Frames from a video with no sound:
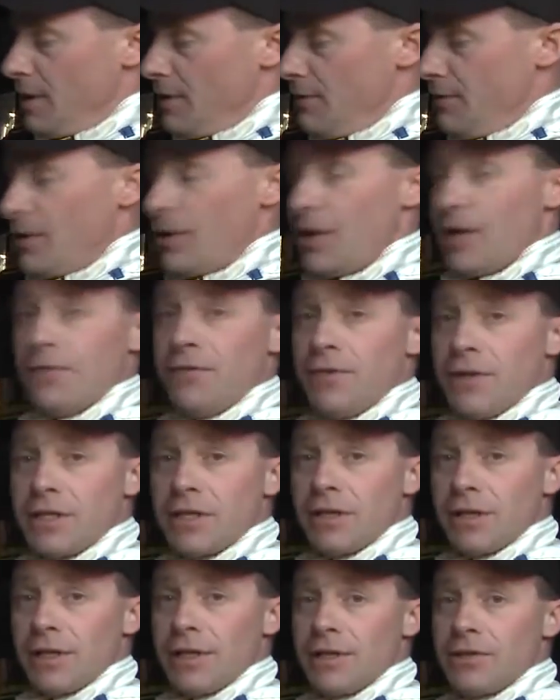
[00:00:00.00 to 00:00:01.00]
very
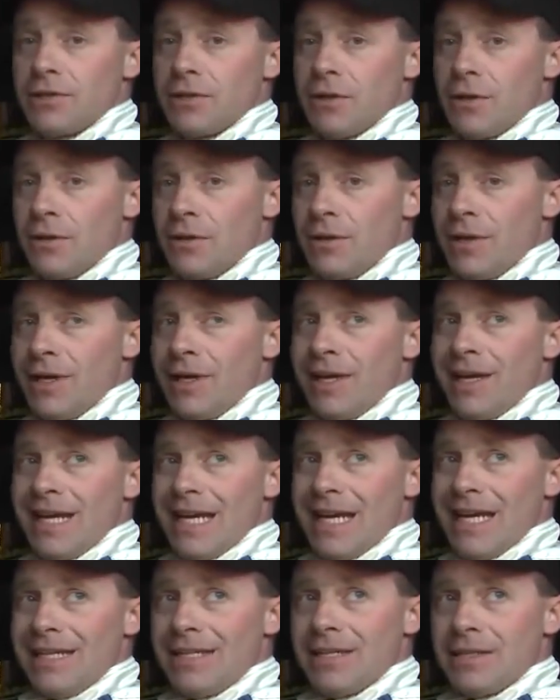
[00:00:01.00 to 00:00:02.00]
efficiently, so
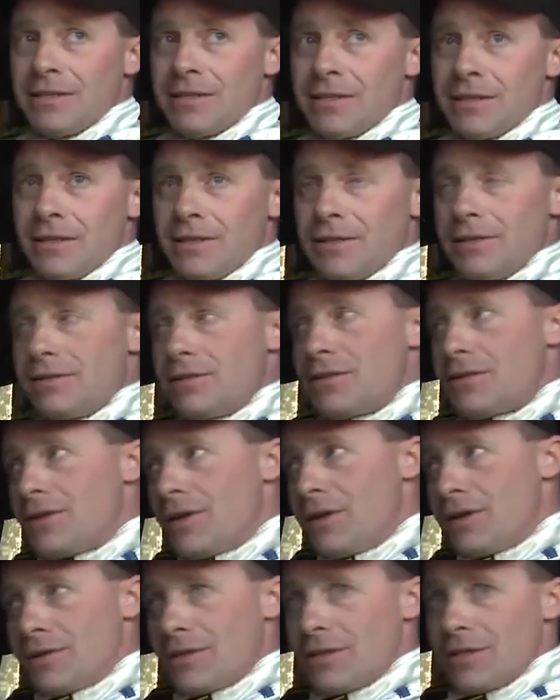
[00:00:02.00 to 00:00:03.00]
it doesn't
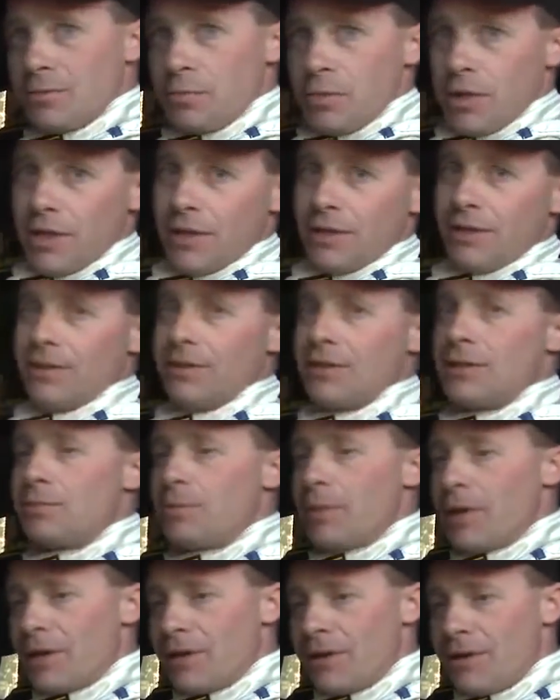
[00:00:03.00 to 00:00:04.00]
start to spit and
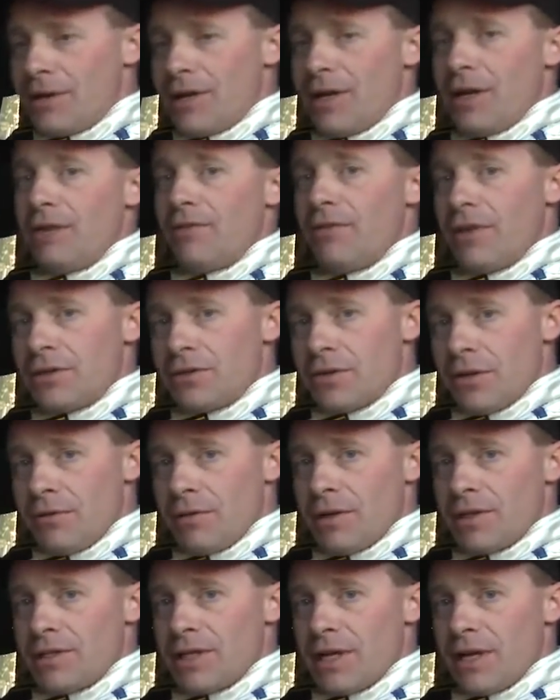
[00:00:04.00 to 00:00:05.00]
sputter and then eventually
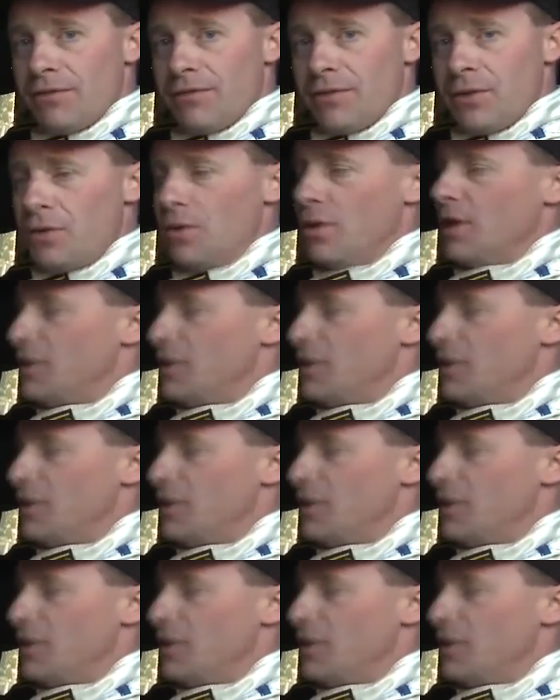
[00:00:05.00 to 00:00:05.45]
runs out of fuel.